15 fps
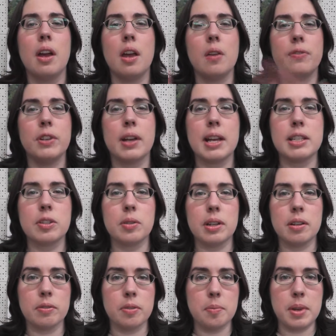if you guys don't
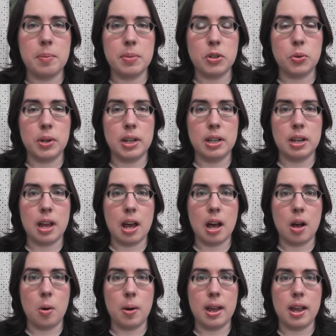hear from me between
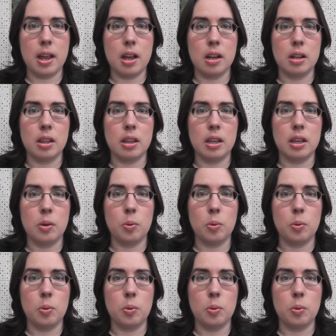now and the